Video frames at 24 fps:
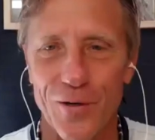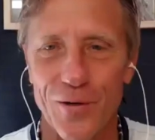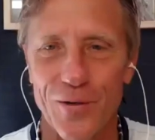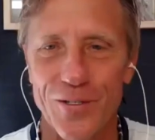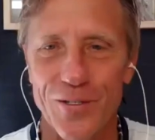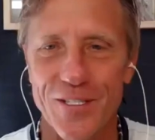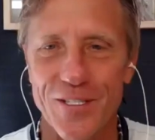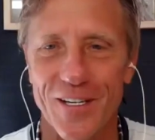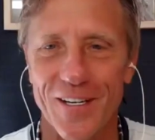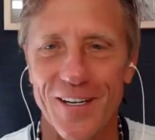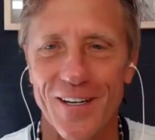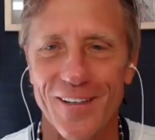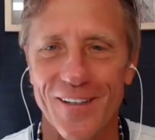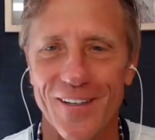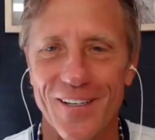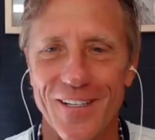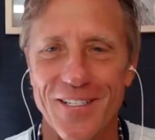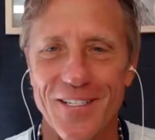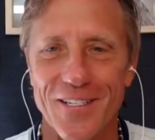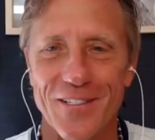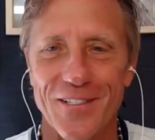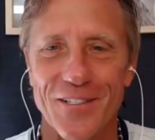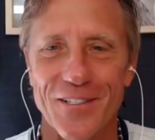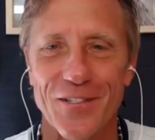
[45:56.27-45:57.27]
for you to
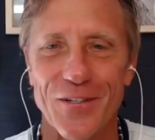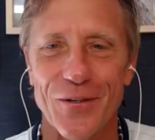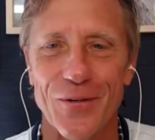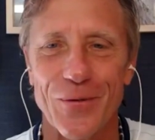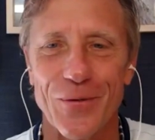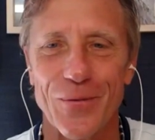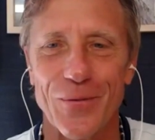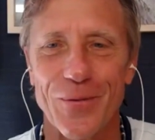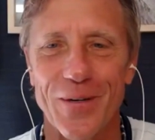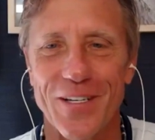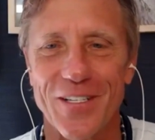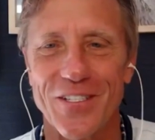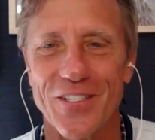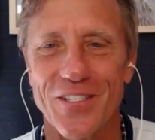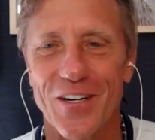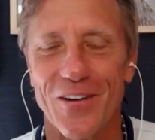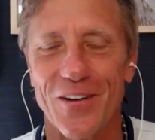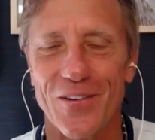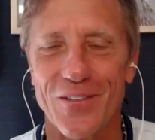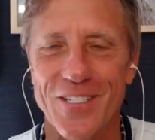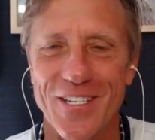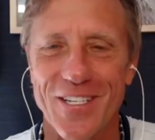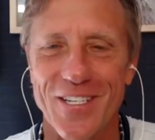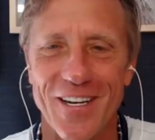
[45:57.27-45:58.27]
listen to, which
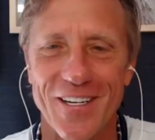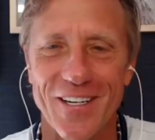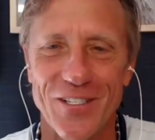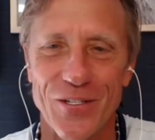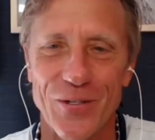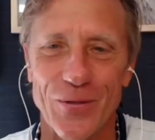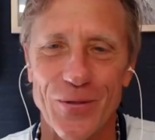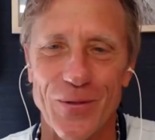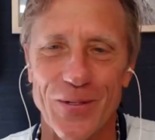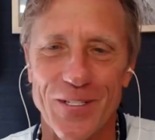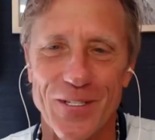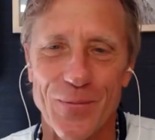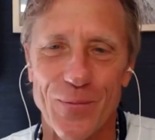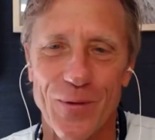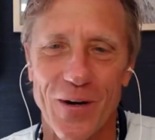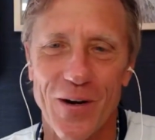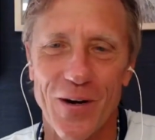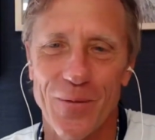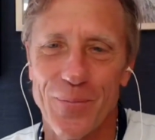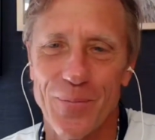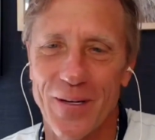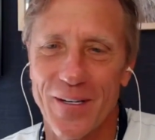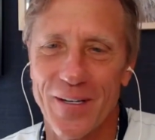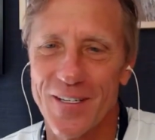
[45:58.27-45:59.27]
I'll send you as
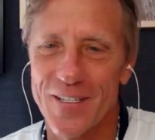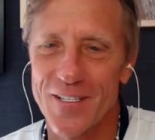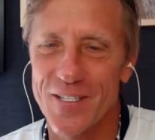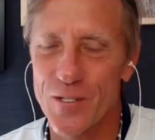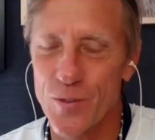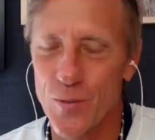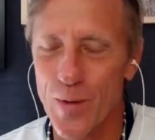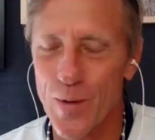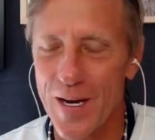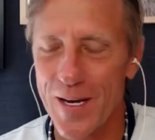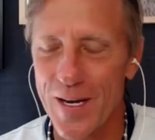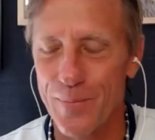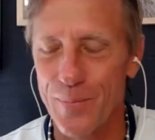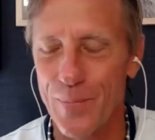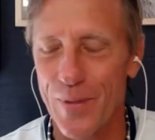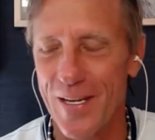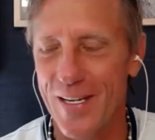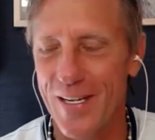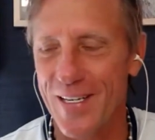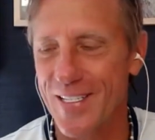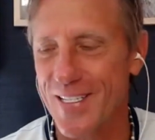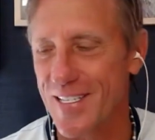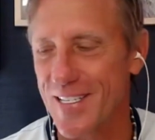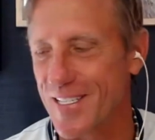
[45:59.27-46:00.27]
well. But it's Dwayne
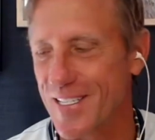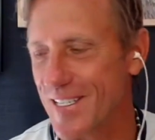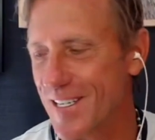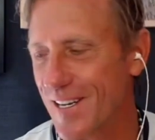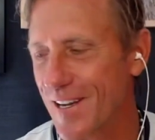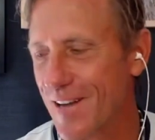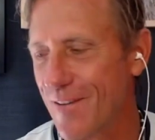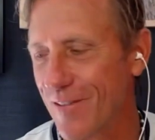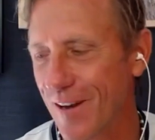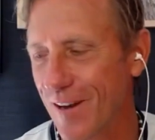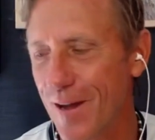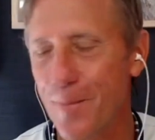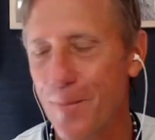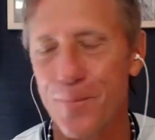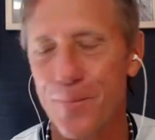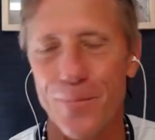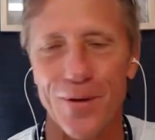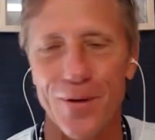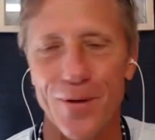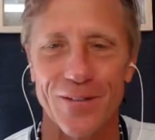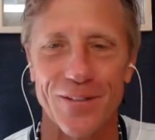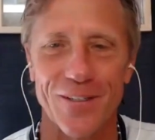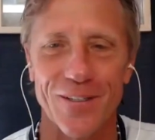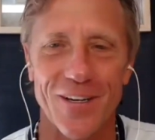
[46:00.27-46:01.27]
Pierce's Level
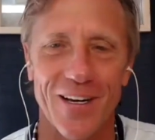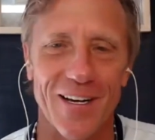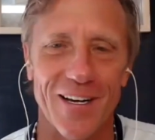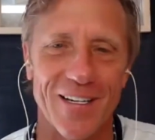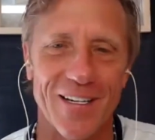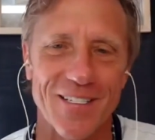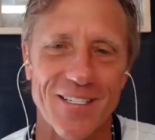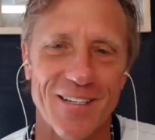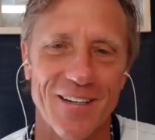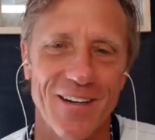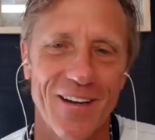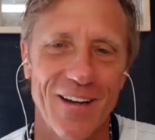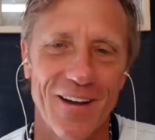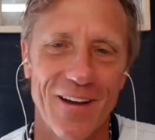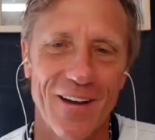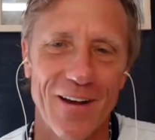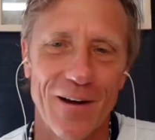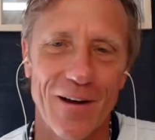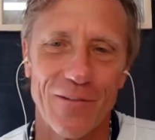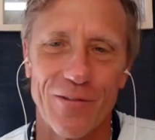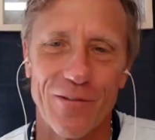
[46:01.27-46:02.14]
Up podcast